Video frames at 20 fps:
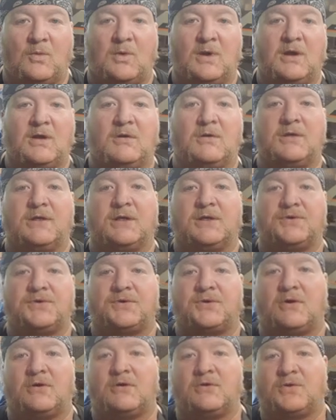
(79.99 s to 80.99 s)
Well, it
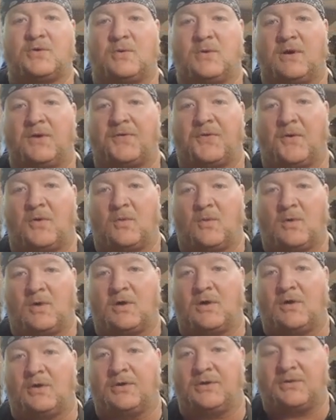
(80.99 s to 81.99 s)
starts with
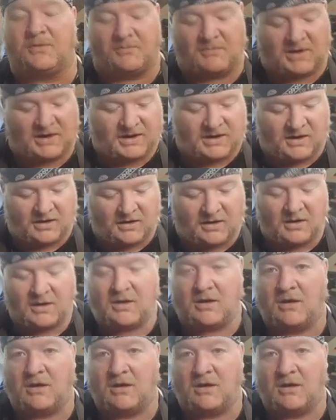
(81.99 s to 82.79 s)
we're going to make it